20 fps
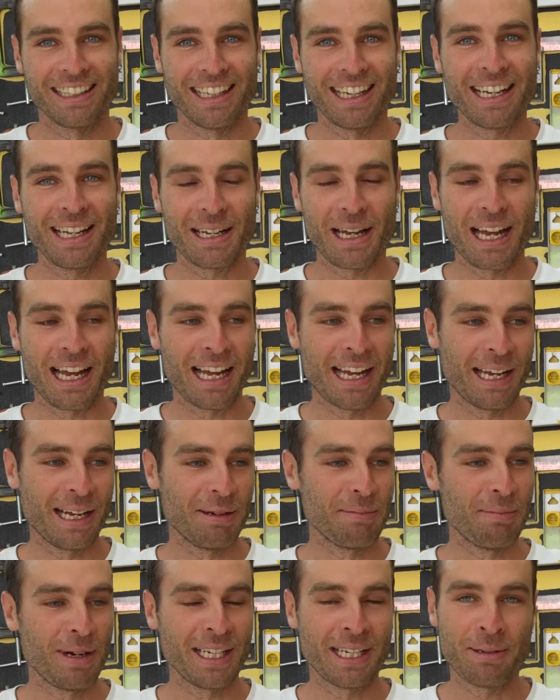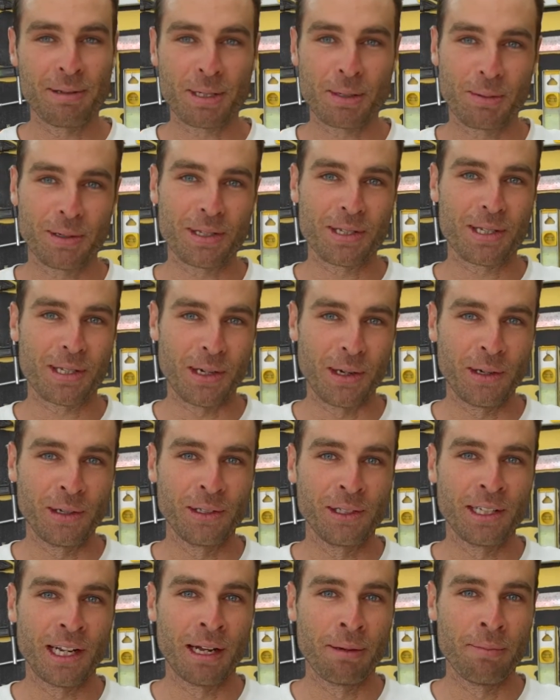Great. My name is Will
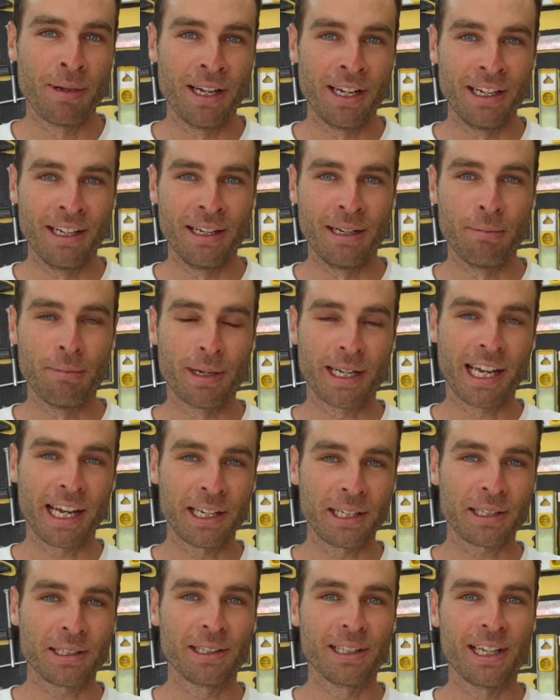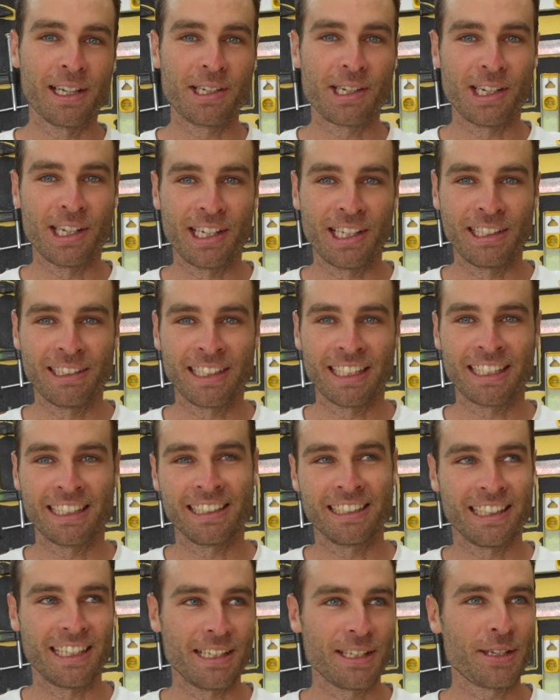Stone. I'm a mechanical engineering
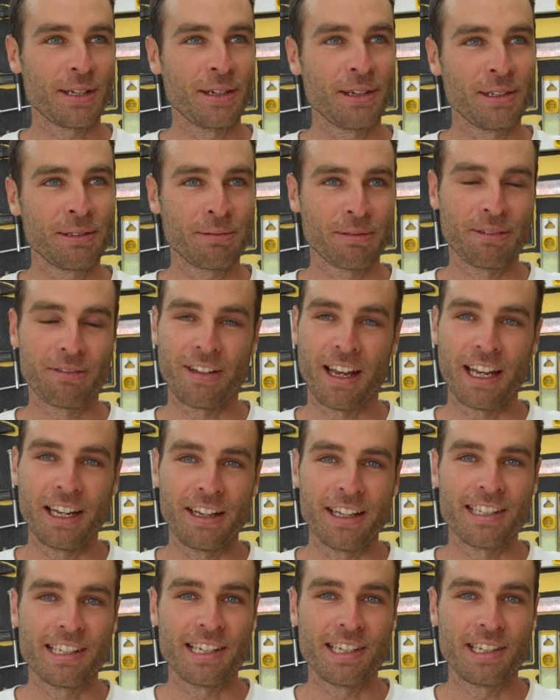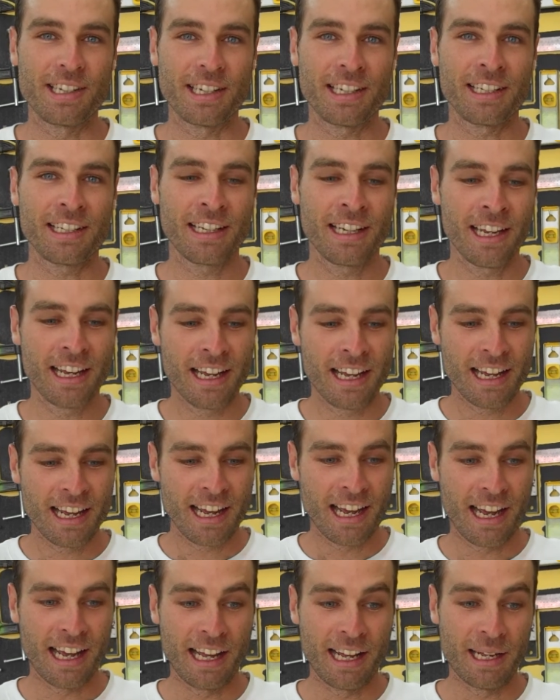intern with AIDG.
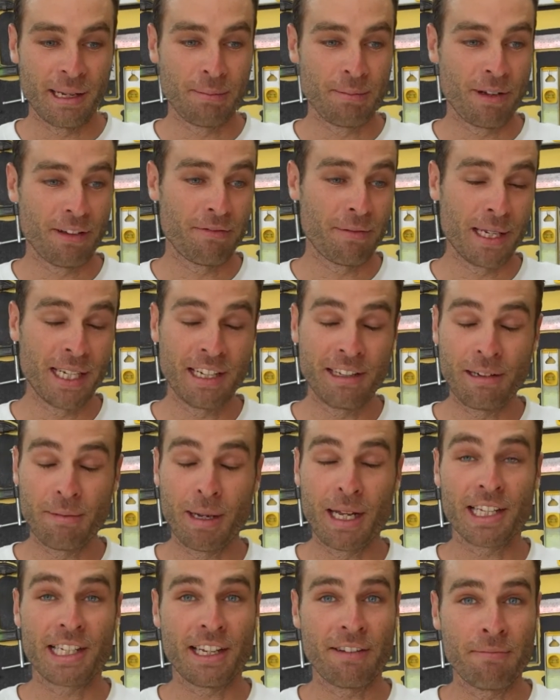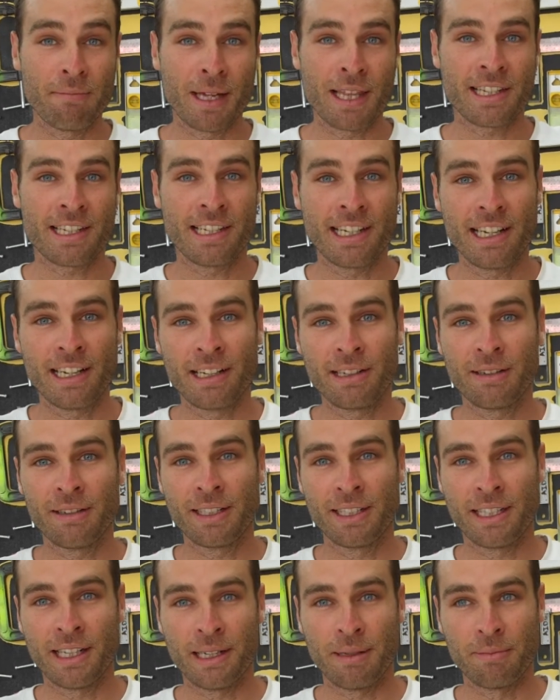I've been here about 7 months now,
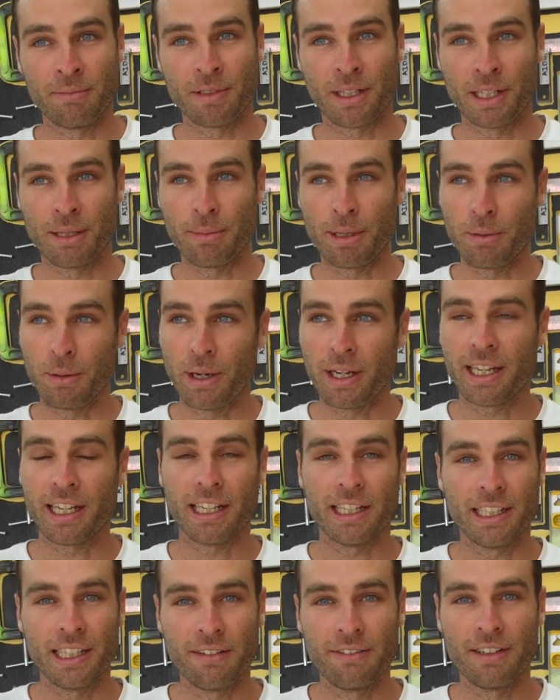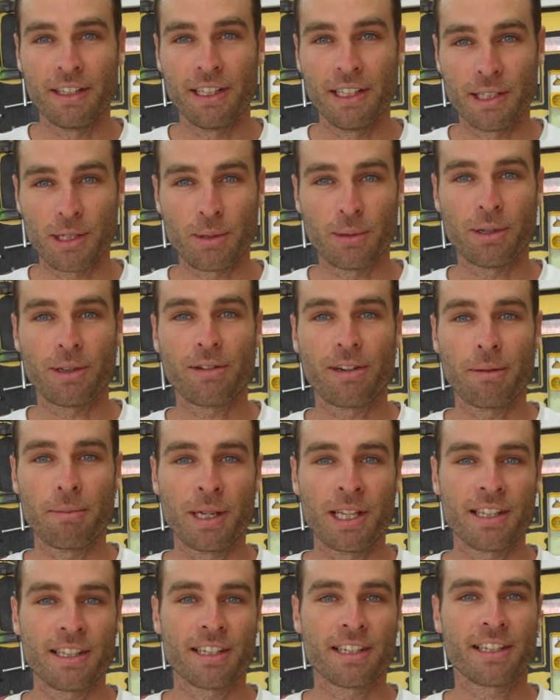and I'm going to be working another 2 or 3
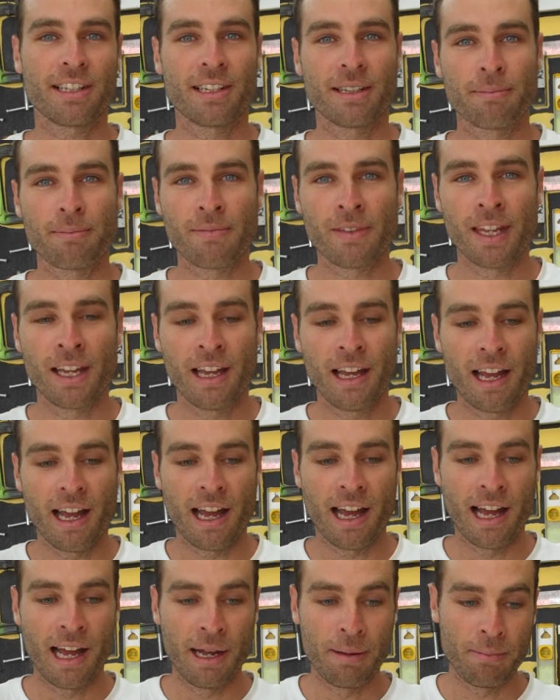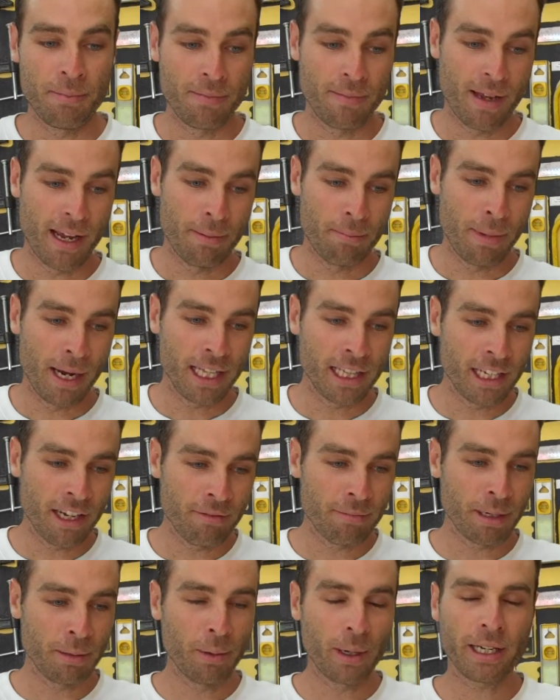months. And mainly
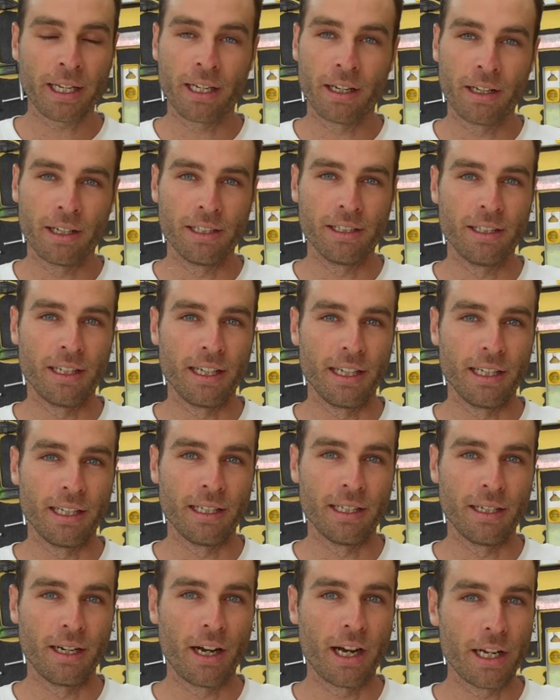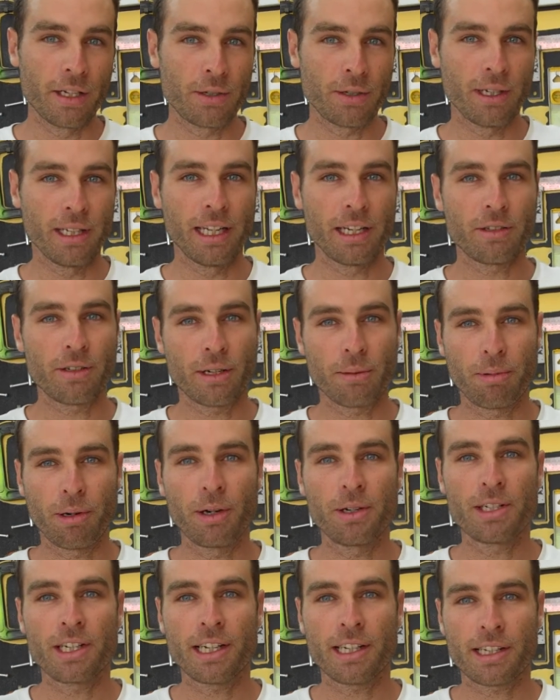I've been working on hydroelectric
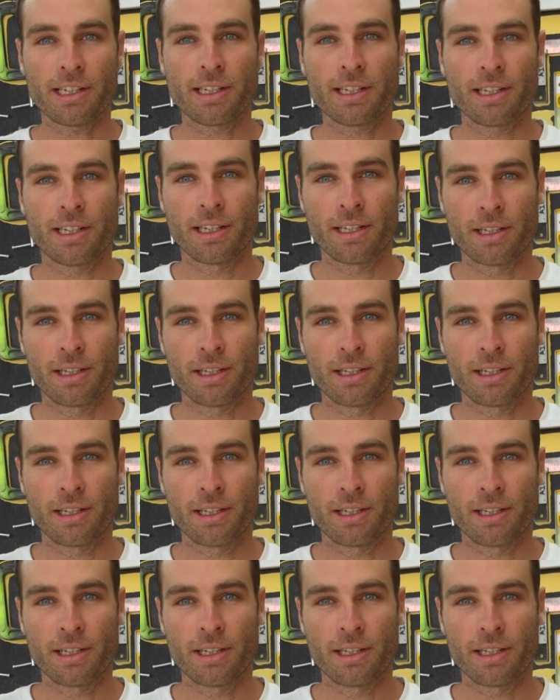projects.